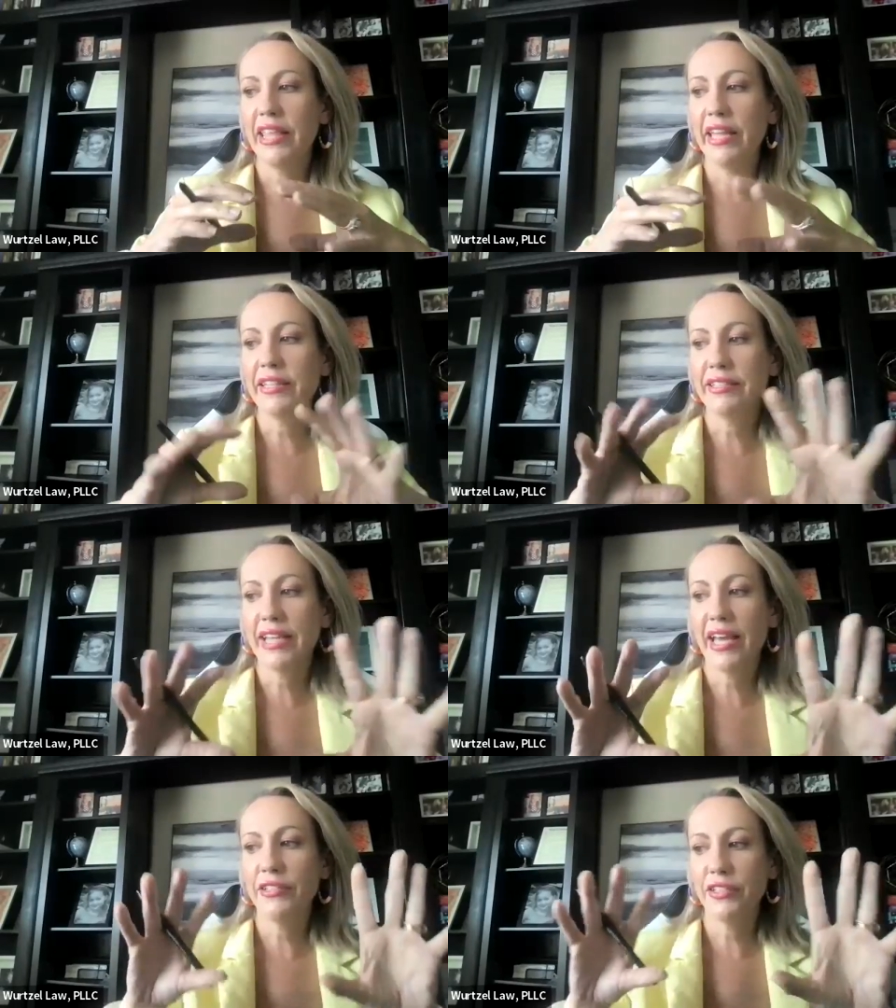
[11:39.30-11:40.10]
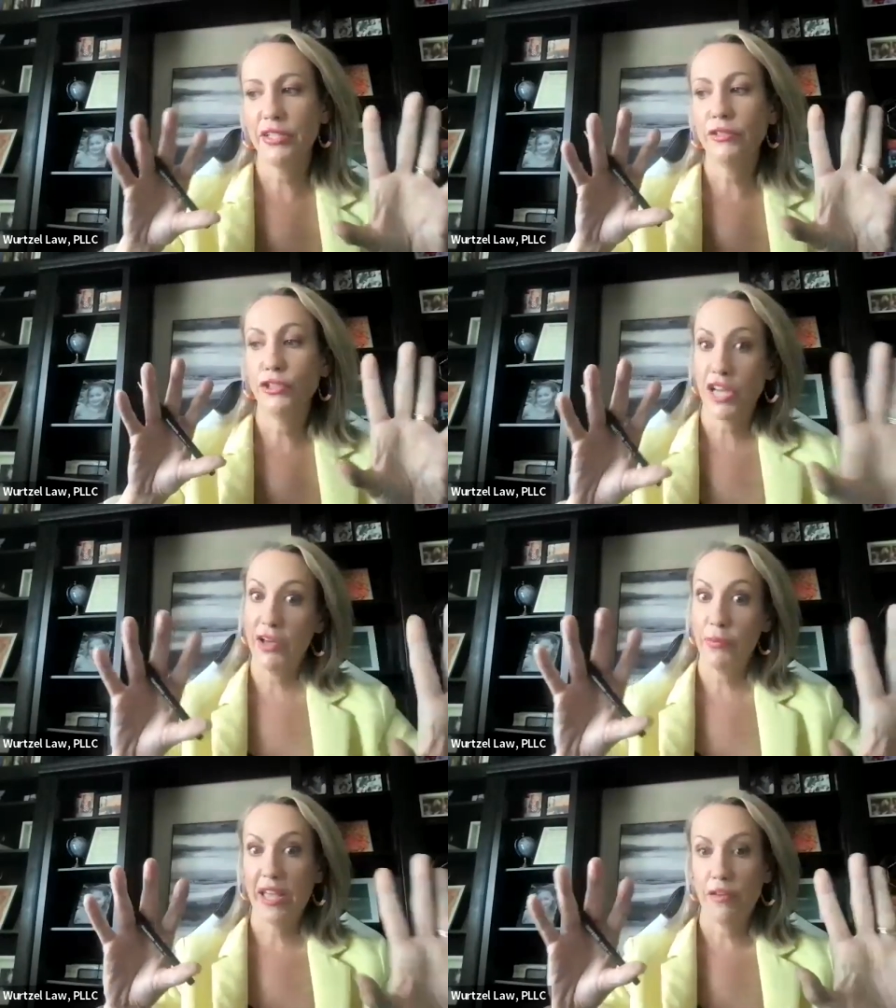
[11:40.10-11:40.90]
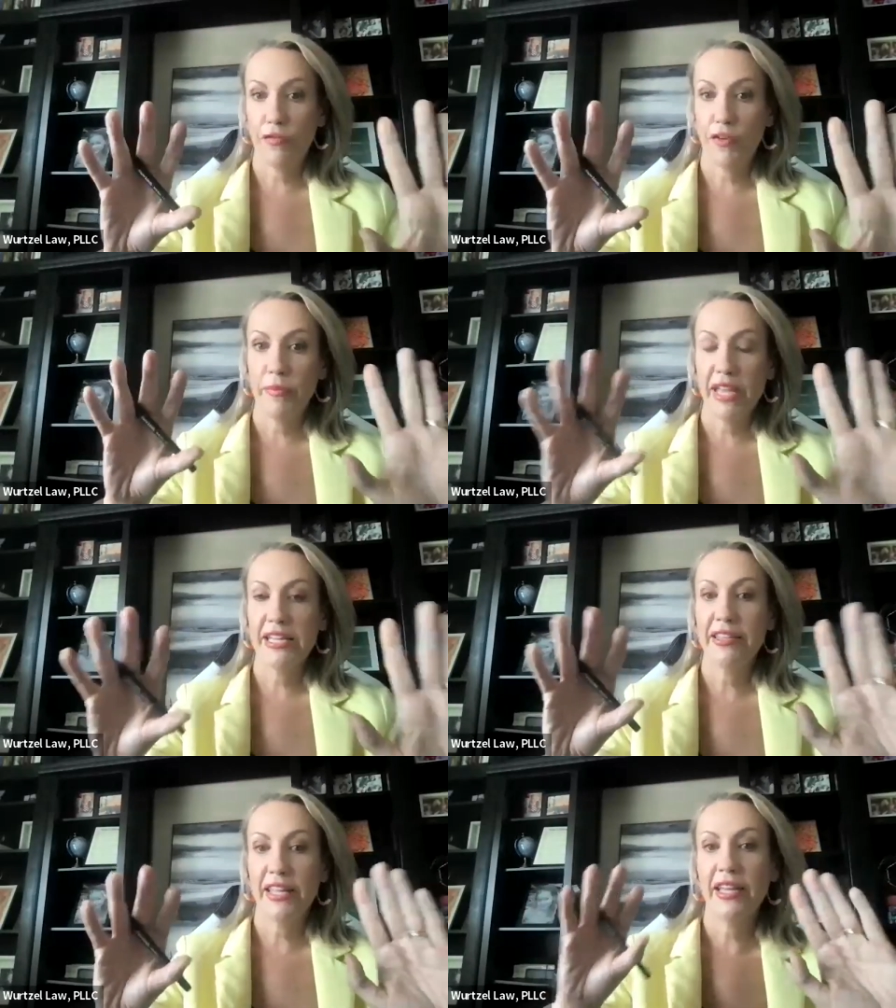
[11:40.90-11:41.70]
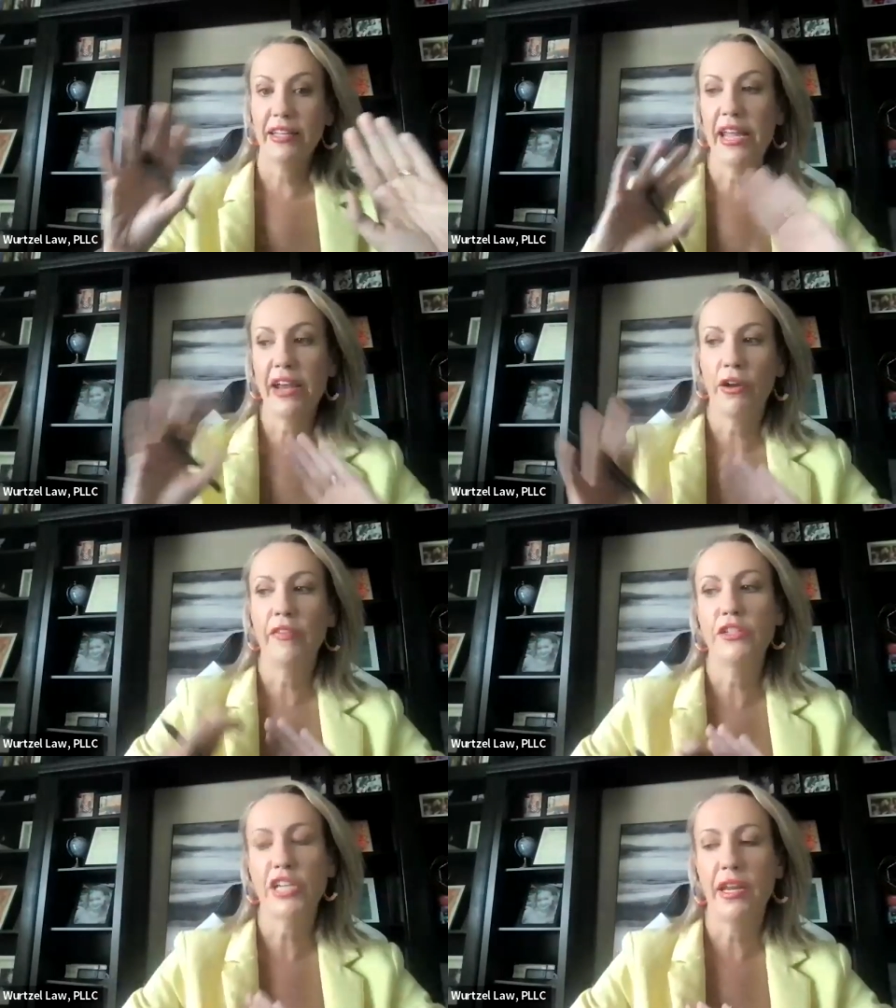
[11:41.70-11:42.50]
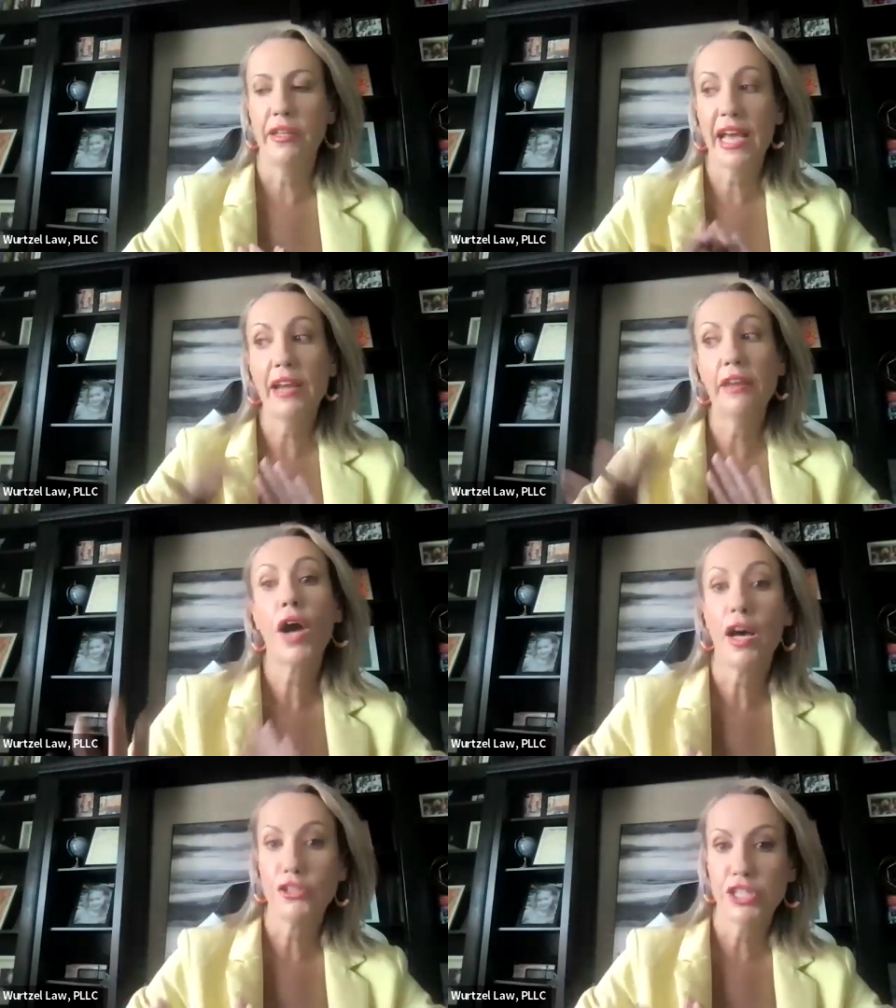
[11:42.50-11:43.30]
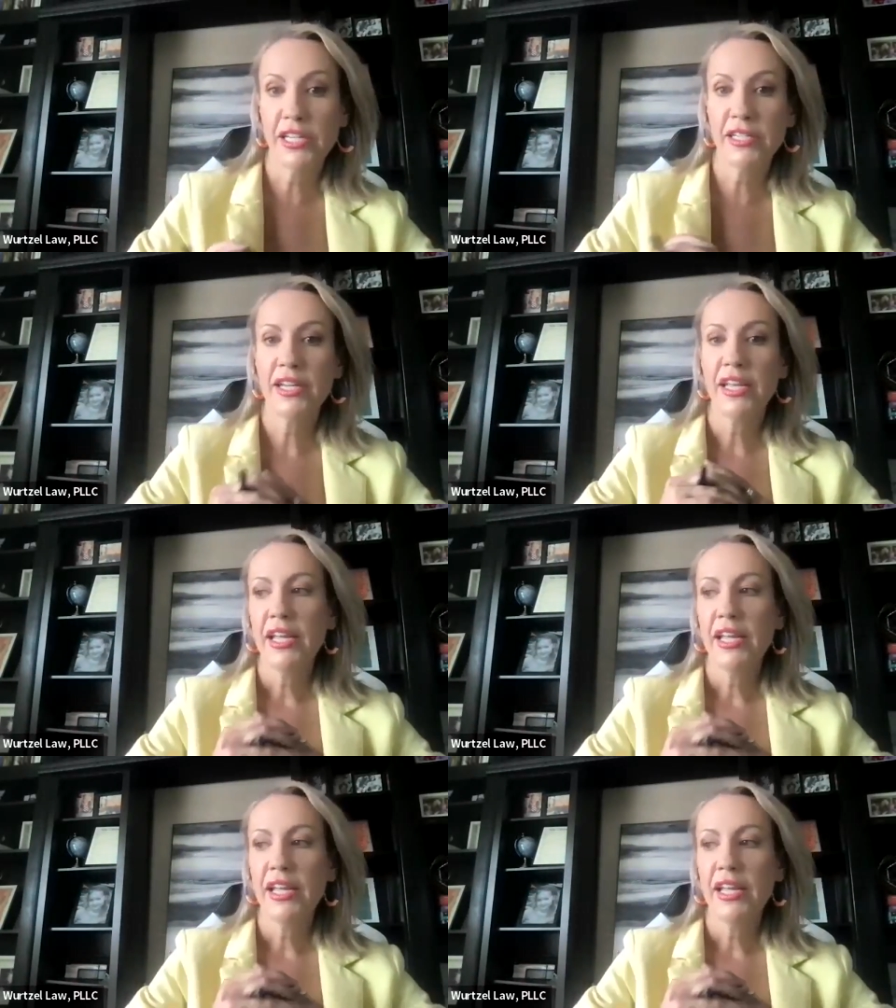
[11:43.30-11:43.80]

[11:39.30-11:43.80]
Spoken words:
they tend to shy away from anything and err on the side of caution.